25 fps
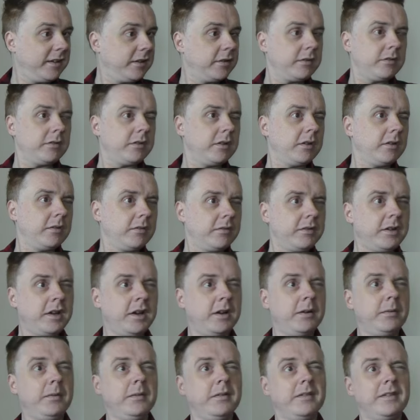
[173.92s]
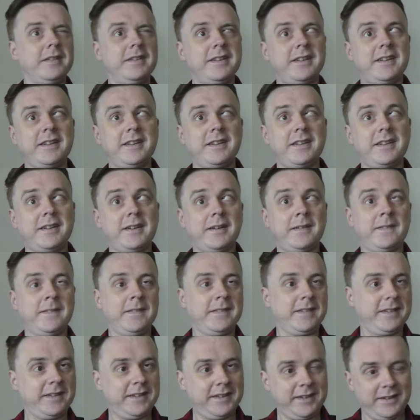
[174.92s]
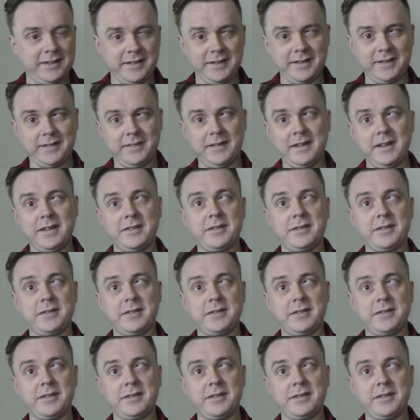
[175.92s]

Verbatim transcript: No. No. No. No. No.